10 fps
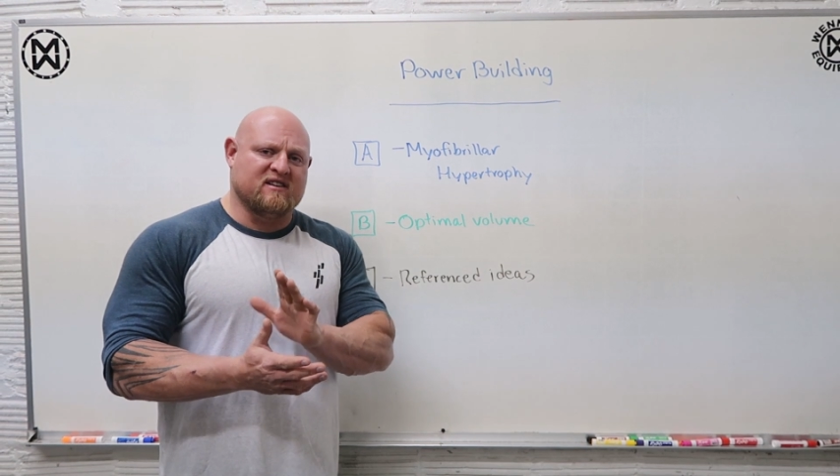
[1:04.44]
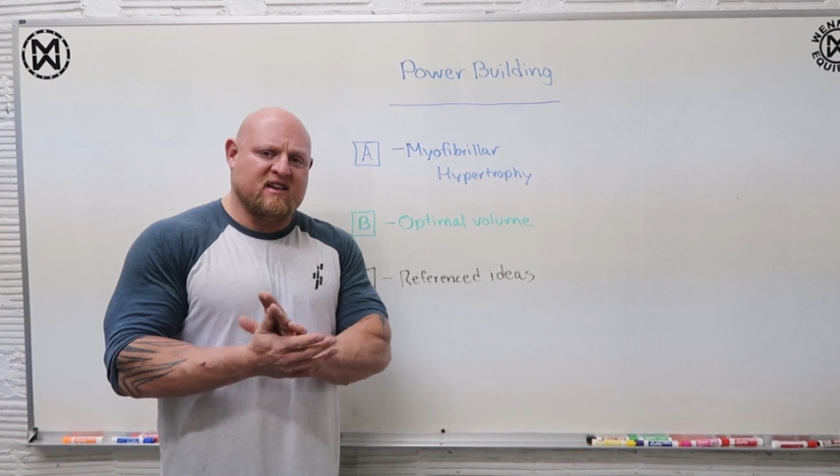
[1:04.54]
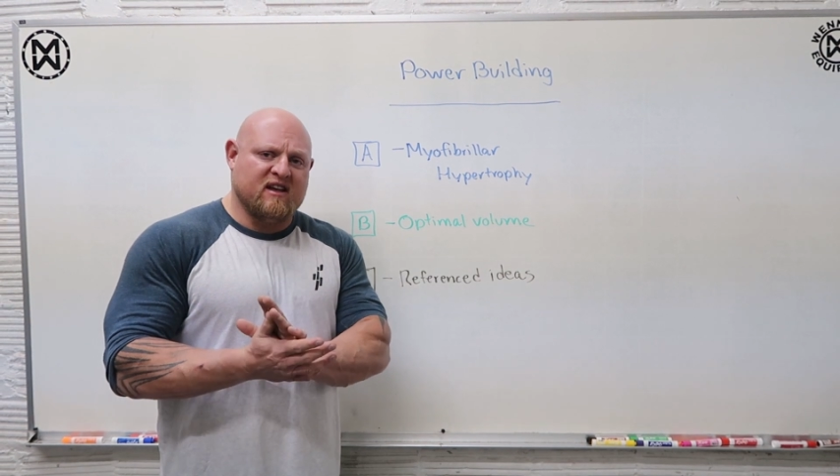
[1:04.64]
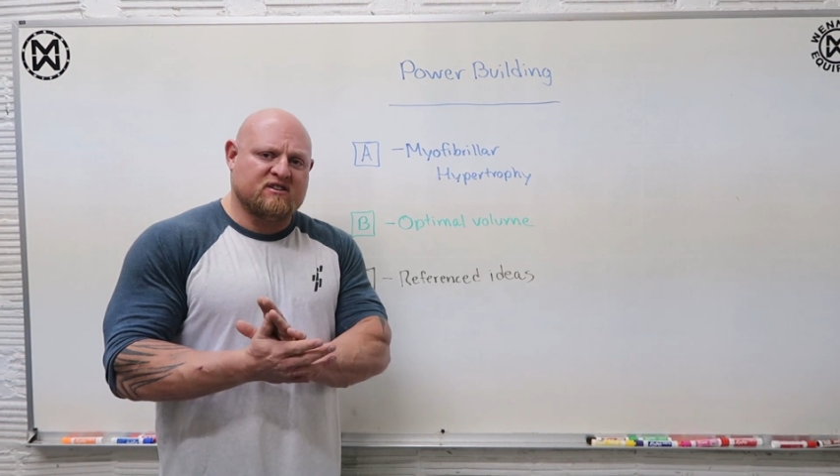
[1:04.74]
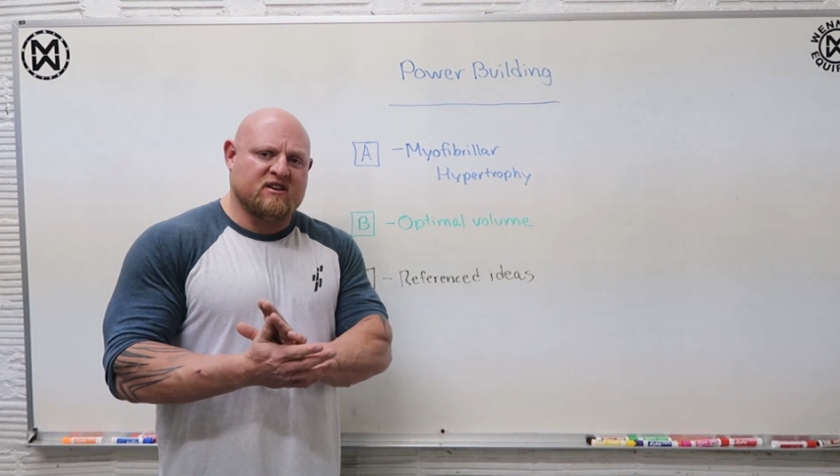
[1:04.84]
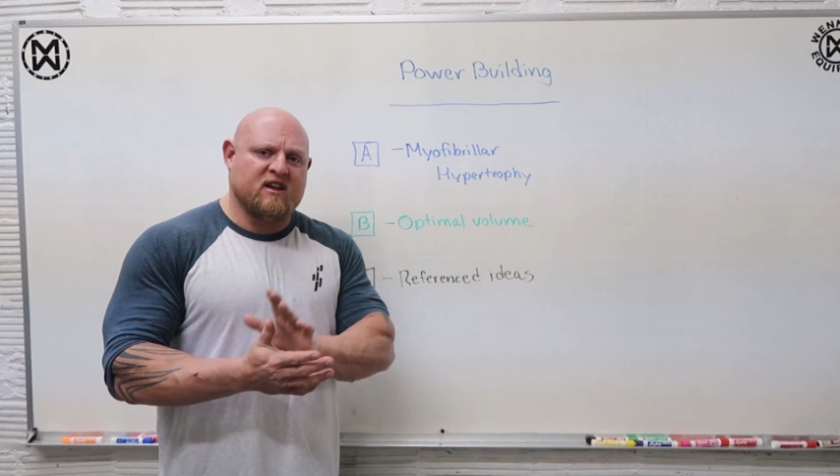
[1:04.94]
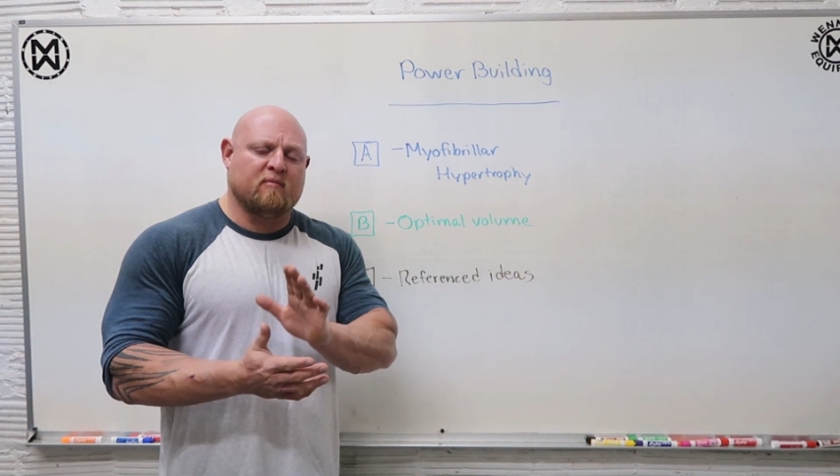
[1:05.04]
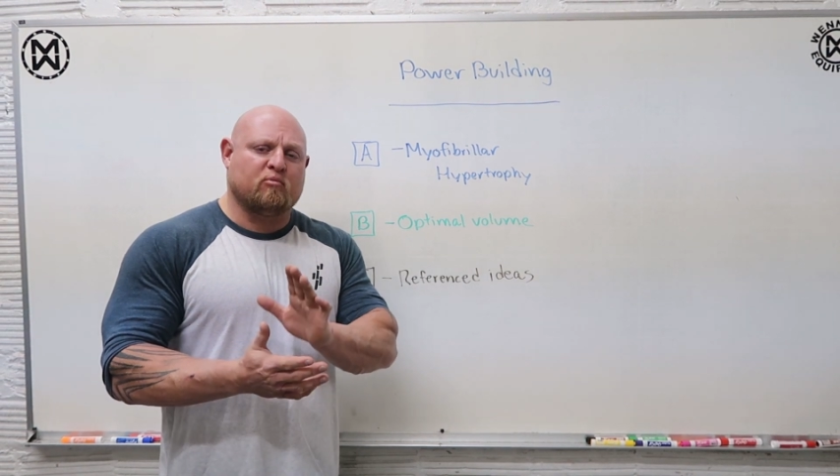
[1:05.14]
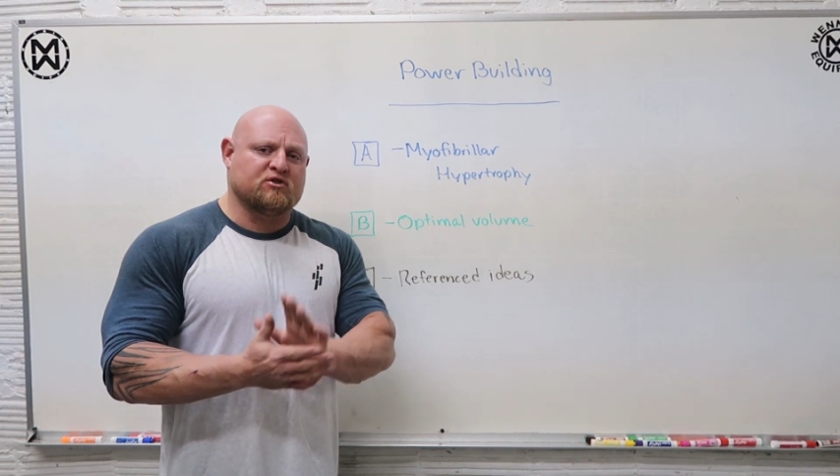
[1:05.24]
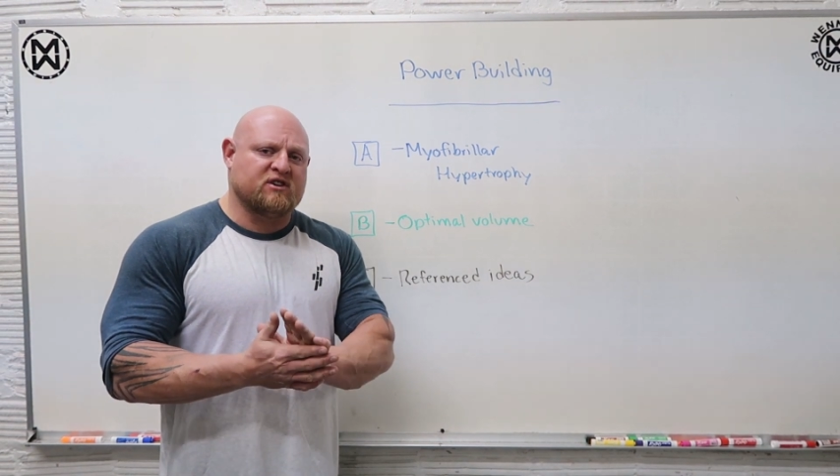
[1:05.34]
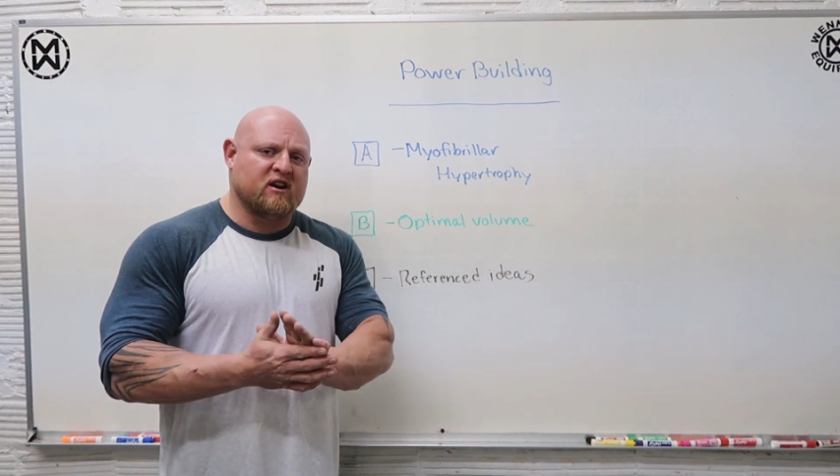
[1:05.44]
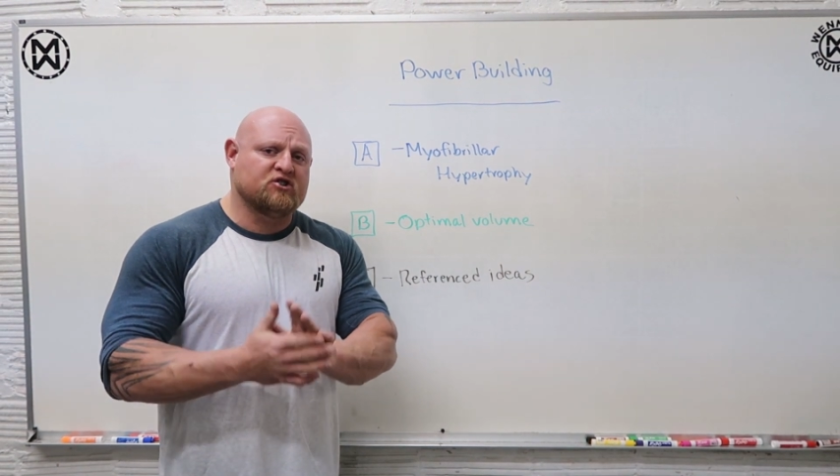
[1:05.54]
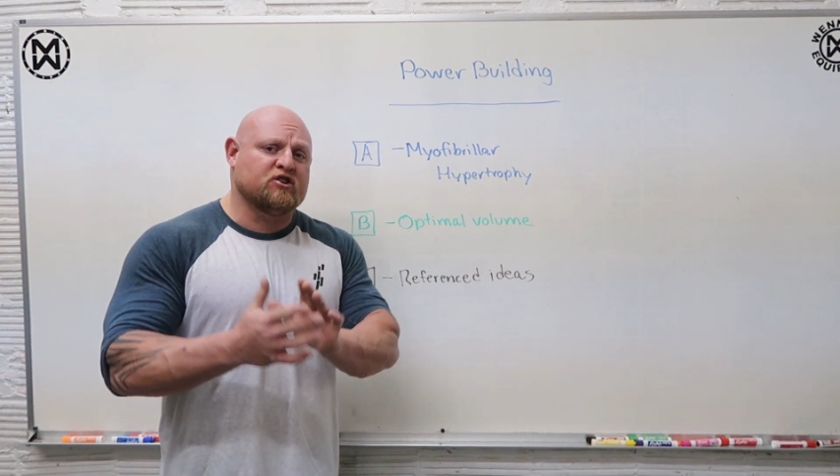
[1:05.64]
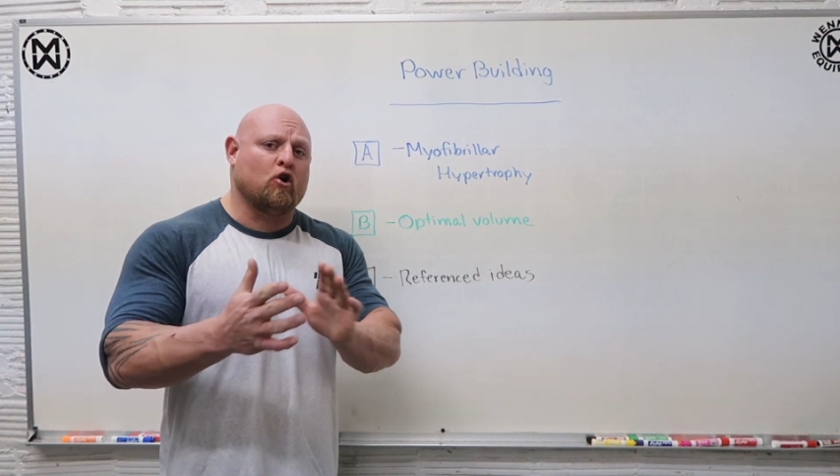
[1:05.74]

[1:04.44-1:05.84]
intensity and percentage